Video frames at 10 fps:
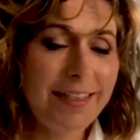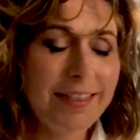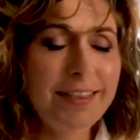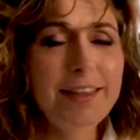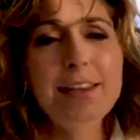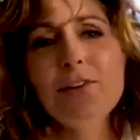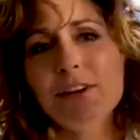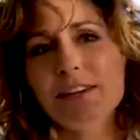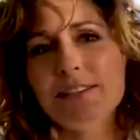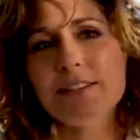The
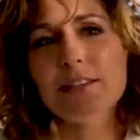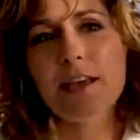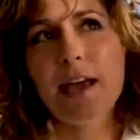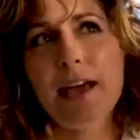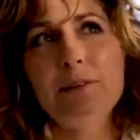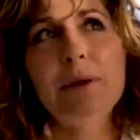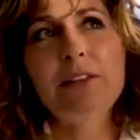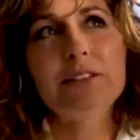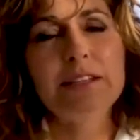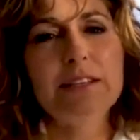lyrics and
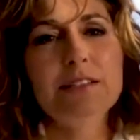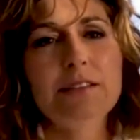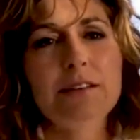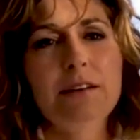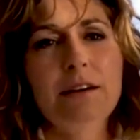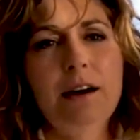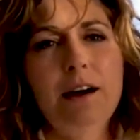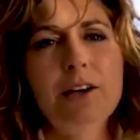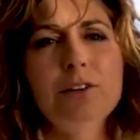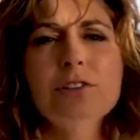melodies
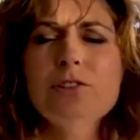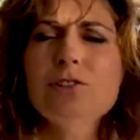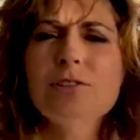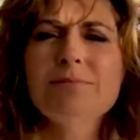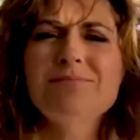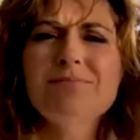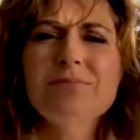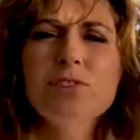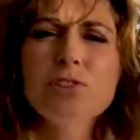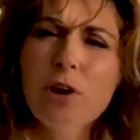are not
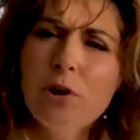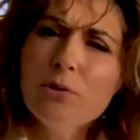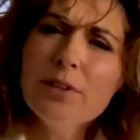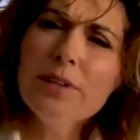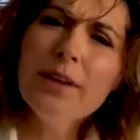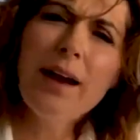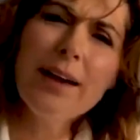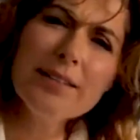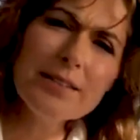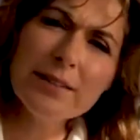totally
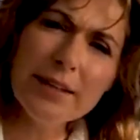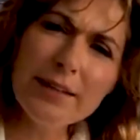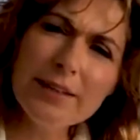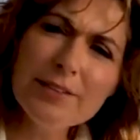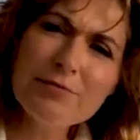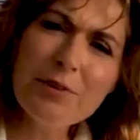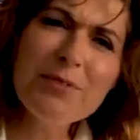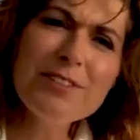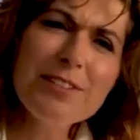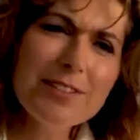isolated from
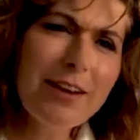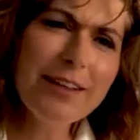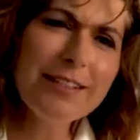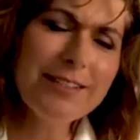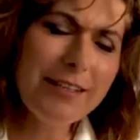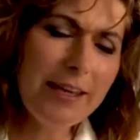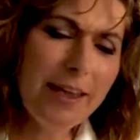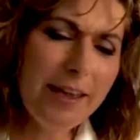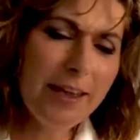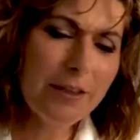the society
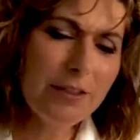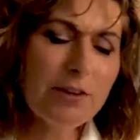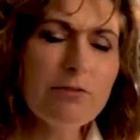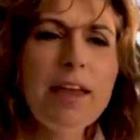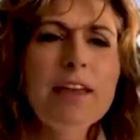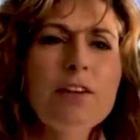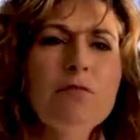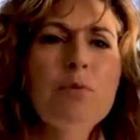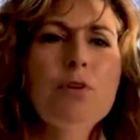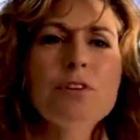the
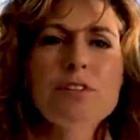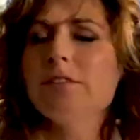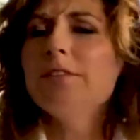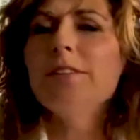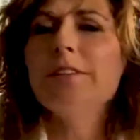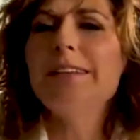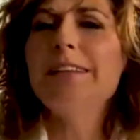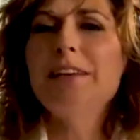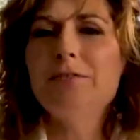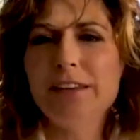creative person
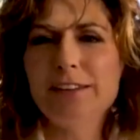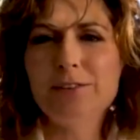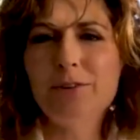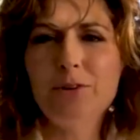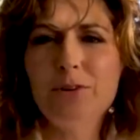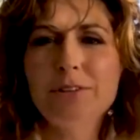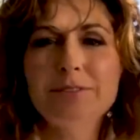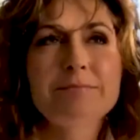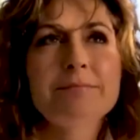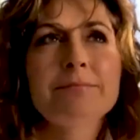live in or
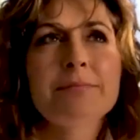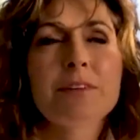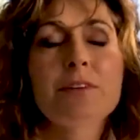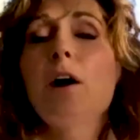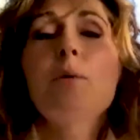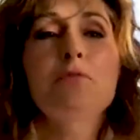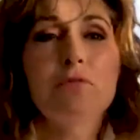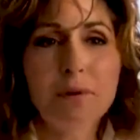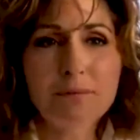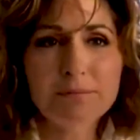come
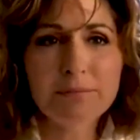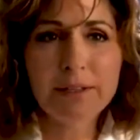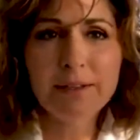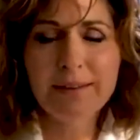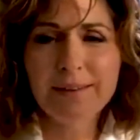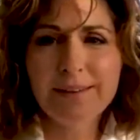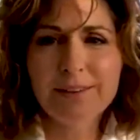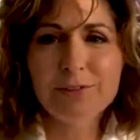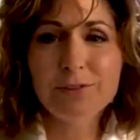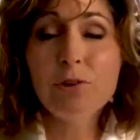from,
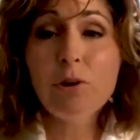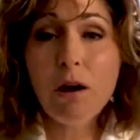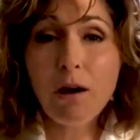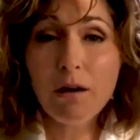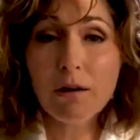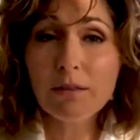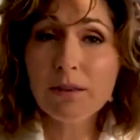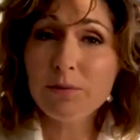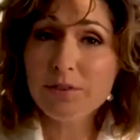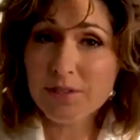nor are
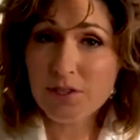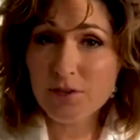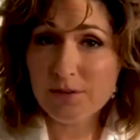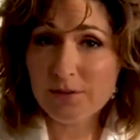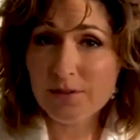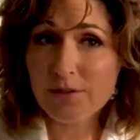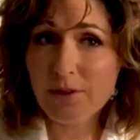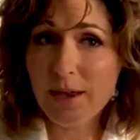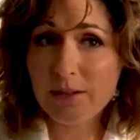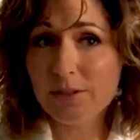the musicians
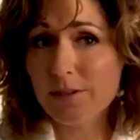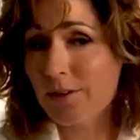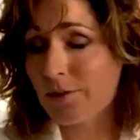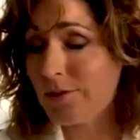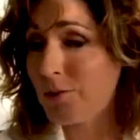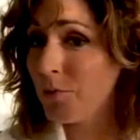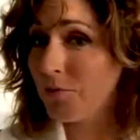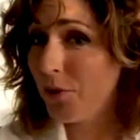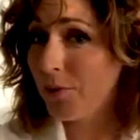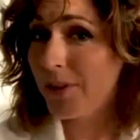and singers who
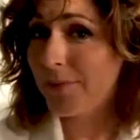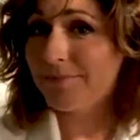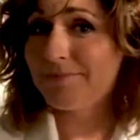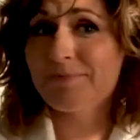perform them.